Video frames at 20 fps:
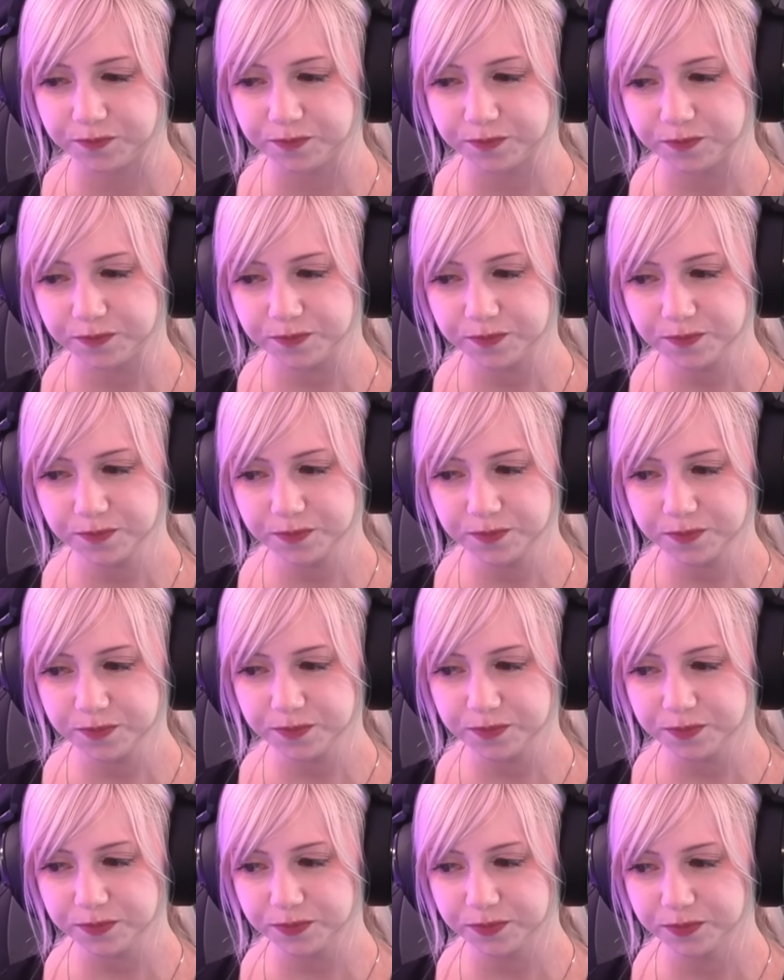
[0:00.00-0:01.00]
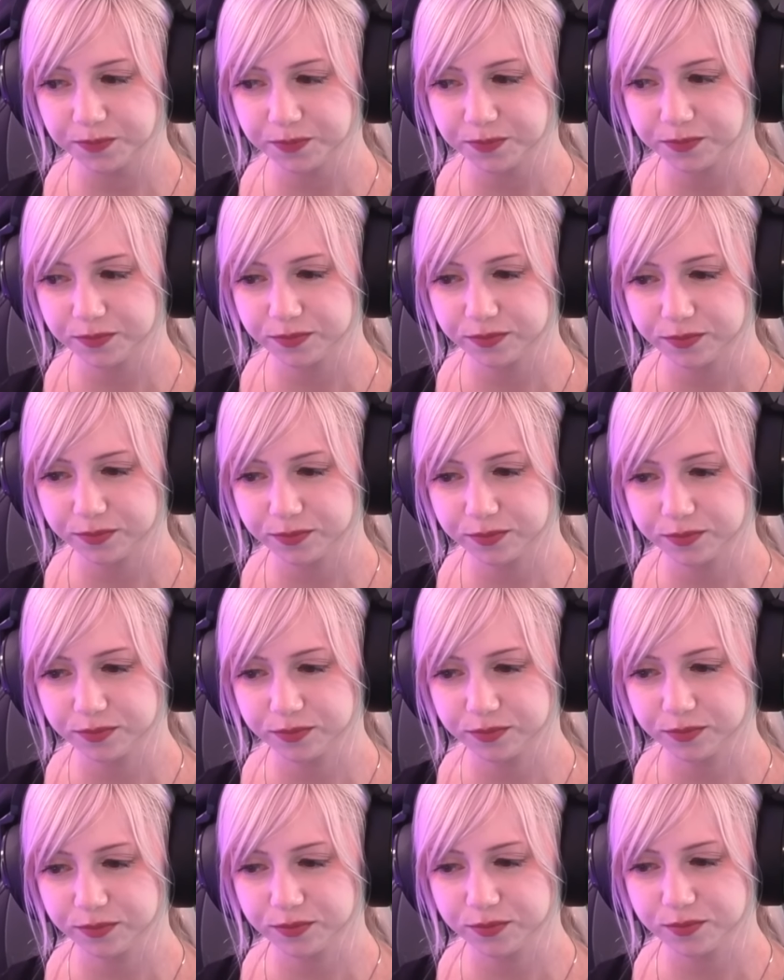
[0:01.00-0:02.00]

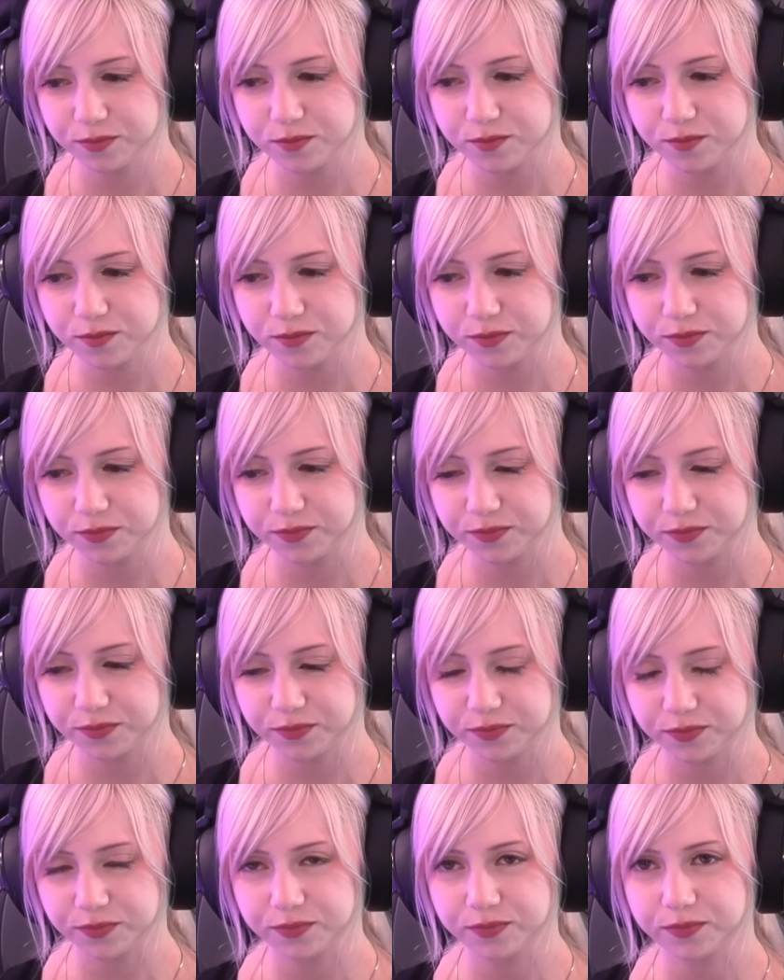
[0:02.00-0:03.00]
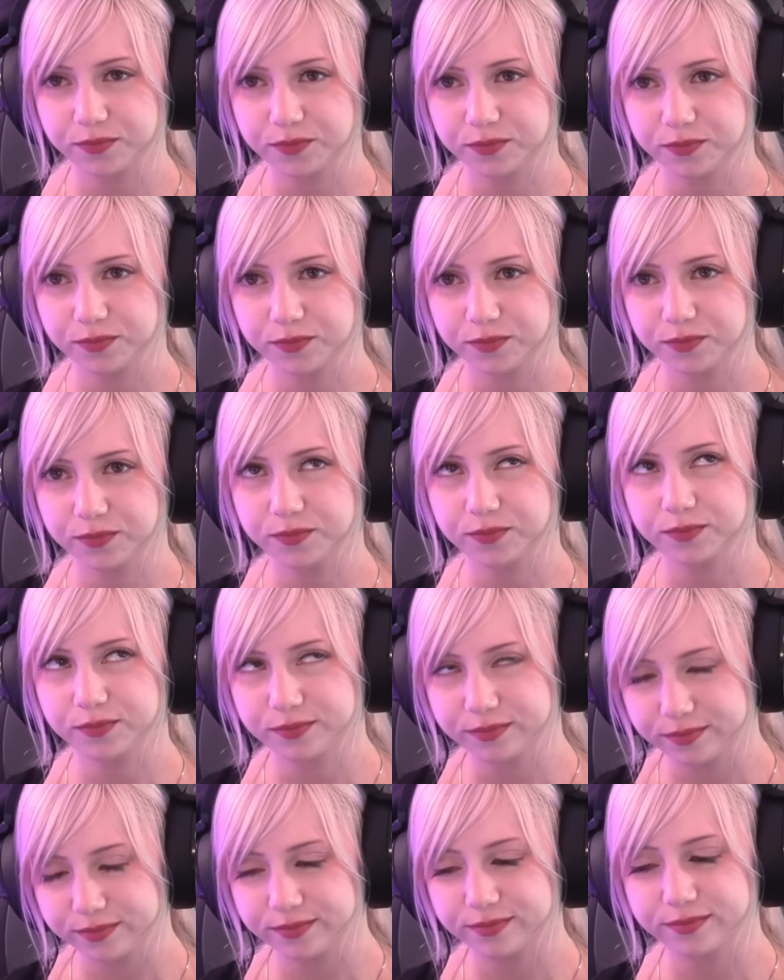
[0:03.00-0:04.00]
This person isn't speaking.